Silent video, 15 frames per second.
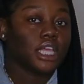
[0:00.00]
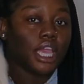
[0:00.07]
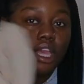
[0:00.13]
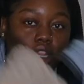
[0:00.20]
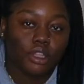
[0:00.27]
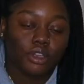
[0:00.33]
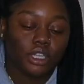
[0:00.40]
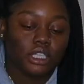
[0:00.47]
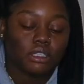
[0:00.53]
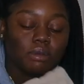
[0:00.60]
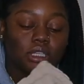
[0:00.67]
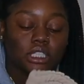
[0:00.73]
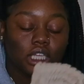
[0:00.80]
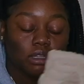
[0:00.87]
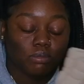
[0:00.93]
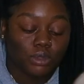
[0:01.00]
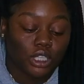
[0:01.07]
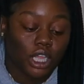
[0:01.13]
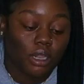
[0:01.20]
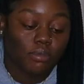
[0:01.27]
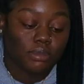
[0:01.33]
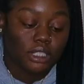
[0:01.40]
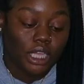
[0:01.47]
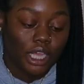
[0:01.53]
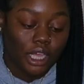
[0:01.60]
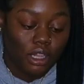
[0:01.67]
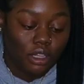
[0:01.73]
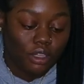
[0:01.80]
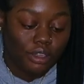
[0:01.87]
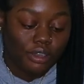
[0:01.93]
tailor these. I'm going to take them and get them
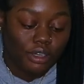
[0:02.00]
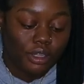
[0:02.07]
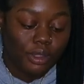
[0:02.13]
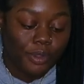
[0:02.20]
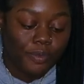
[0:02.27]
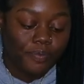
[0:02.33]
tailored.